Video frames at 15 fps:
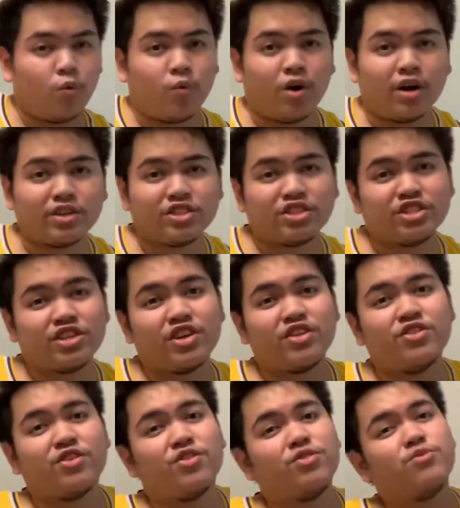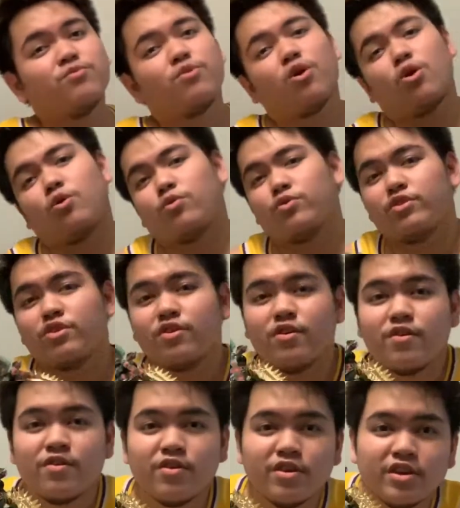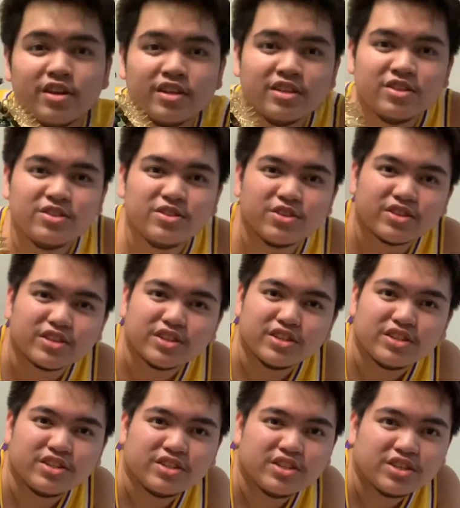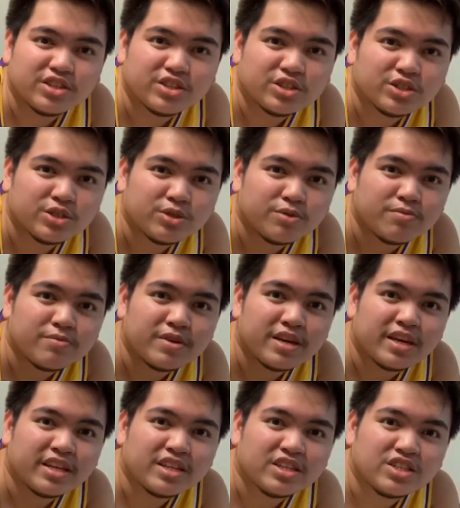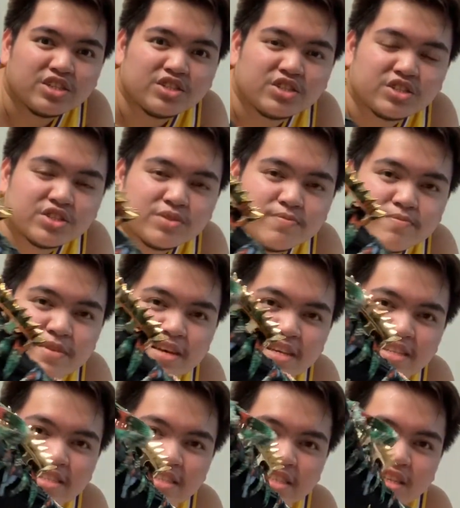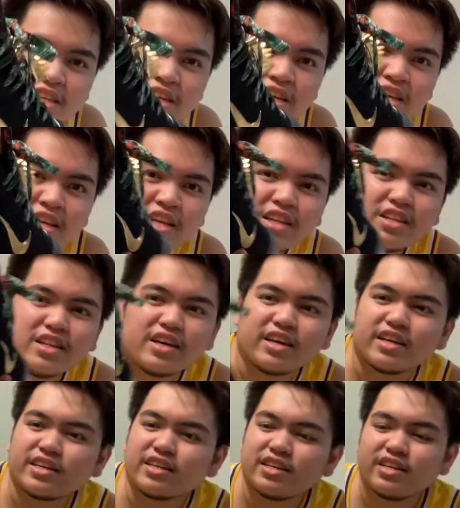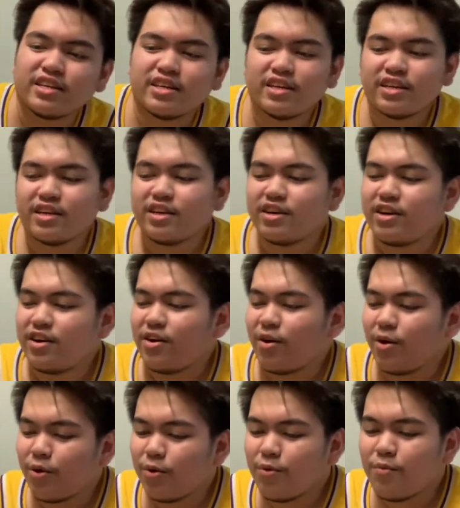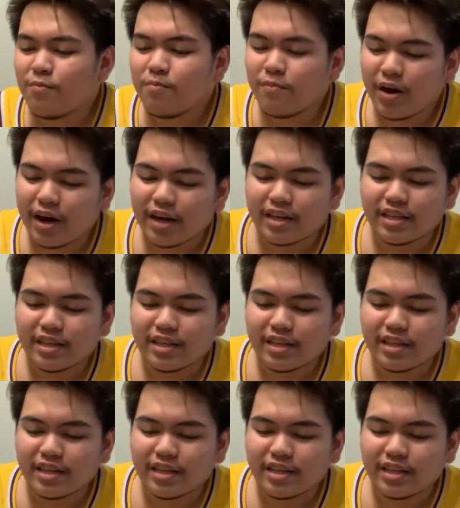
watch the throne. Look at this shoe, man. It's just amazing. Like, oh my